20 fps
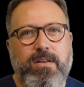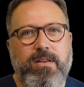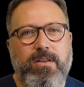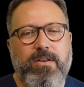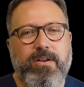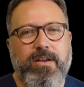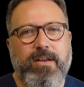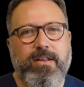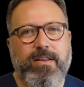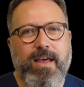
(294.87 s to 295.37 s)

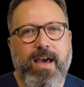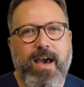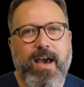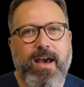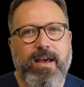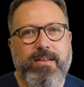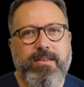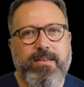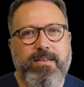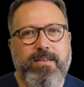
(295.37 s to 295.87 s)
Look at
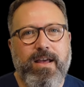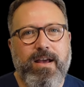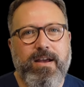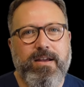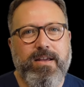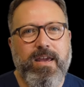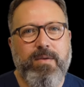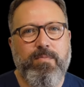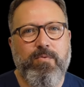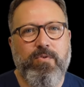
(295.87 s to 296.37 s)
that.
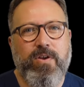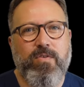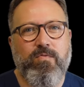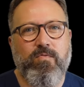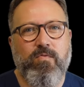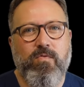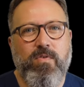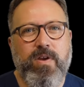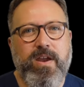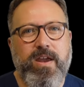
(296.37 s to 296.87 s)
That came away
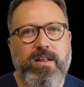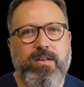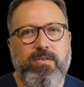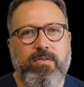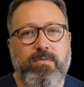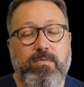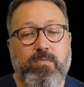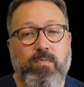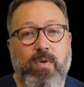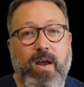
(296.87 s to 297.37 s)
really,
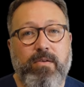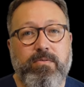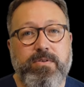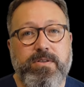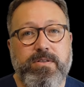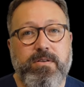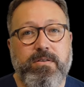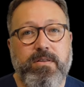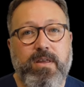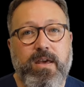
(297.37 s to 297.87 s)
wow,
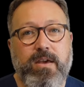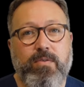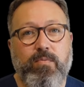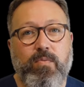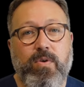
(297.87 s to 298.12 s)
it's still there.